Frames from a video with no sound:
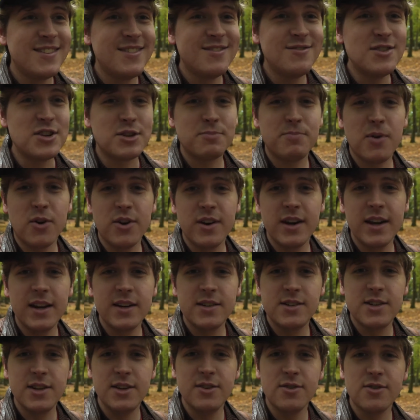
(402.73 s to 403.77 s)
responding
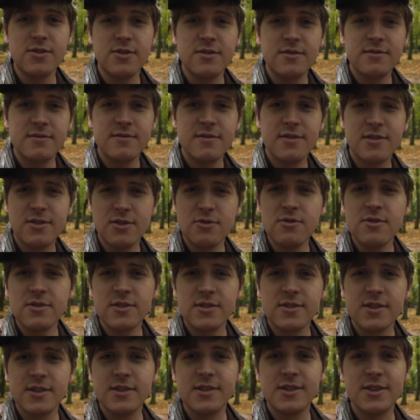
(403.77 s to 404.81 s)
to your
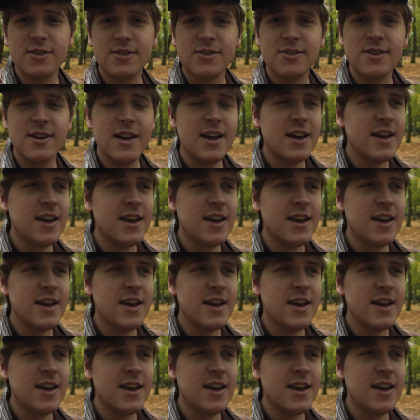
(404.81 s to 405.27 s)
thoughts and your